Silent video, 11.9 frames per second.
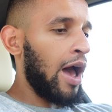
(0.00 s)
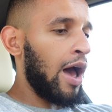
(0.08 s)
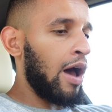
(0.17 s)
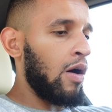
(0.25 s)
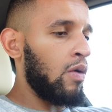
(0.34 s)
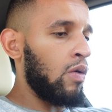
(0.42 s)

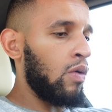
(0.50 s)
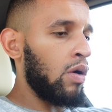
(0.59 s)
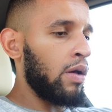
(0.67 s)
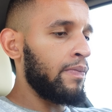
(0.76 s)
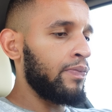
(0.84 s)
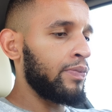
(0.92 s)
out
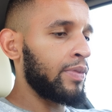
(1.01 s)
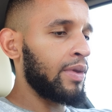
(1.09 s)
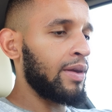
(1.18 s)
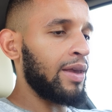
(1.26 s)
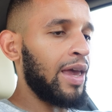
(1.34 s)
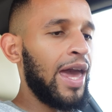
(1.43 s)

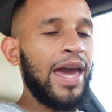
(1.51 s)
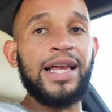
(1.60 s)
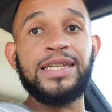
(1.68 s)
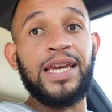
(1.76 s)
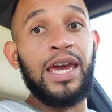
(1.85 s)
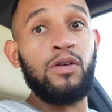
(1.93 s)

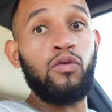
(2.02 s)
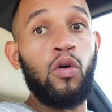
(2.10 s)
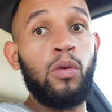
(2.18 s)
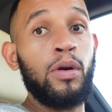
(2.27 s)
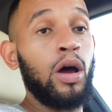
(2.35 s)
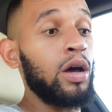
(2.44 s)
AJ
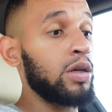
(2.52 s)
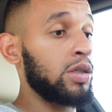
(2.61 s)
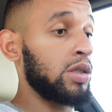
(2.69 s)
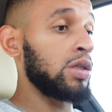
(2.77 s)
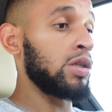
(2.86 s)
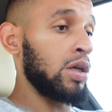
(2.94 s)

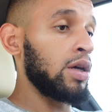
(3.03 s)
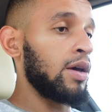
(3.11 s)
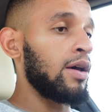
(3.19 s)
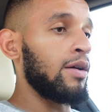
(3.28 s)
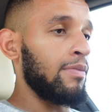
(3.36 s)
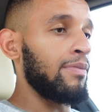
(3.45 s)
Roblox,
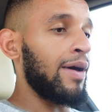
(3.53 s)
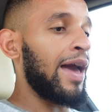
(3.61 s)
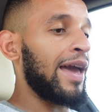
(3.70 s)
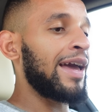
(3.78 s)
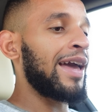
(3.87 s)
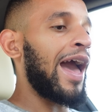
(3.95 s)

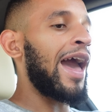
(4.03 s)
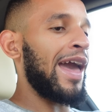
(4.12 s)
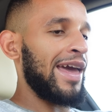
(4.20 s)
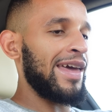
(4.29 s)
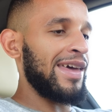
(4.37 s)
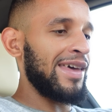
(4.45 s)
my
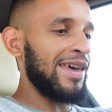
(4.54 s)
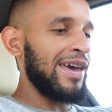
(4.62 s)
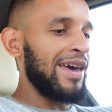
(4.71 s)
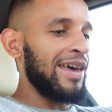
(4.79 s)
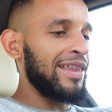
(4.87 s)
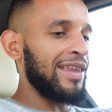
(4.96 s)
guy.
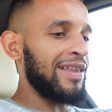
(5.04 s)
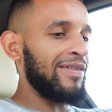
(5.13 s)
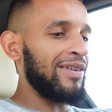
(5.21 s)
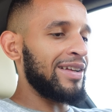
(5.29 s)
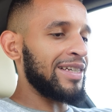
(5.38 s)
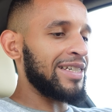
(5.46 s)
Then I'm
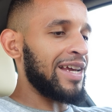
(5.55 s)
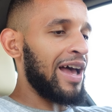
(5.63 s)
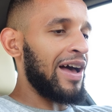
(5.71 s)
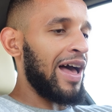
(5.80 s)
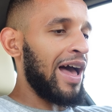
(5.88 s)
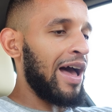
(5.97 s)
gonna
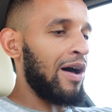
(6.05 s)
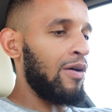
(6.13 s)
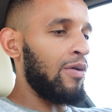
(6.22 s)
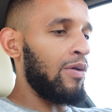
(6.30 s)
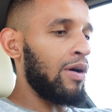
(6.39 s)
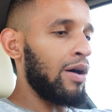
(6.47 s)
shout
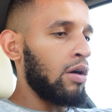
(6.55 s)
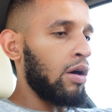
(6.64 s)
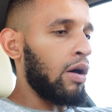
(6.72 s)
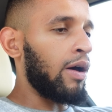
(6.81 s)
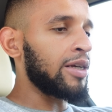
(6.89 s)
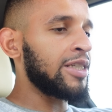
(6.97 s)
out.
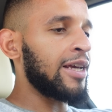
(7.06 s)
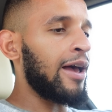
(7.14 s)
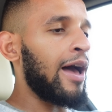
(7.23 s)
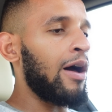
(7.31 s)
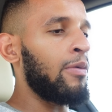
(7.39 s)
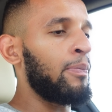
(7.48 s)
I'll shout
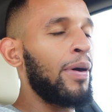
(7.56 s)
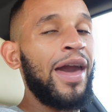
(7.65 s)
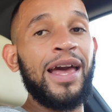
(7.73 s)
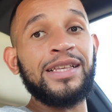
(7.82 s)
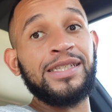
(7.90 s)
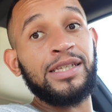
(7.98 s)
out
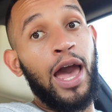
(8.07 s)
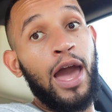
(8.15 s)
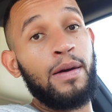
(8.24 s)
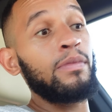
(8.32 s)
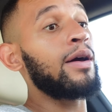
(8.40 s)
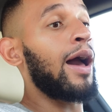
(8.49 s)
Pets.
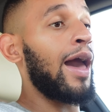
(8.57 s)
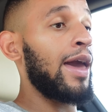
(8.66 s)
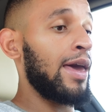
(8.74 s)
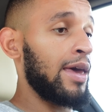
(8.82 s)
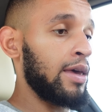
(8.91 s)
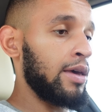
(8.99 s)
I'm guy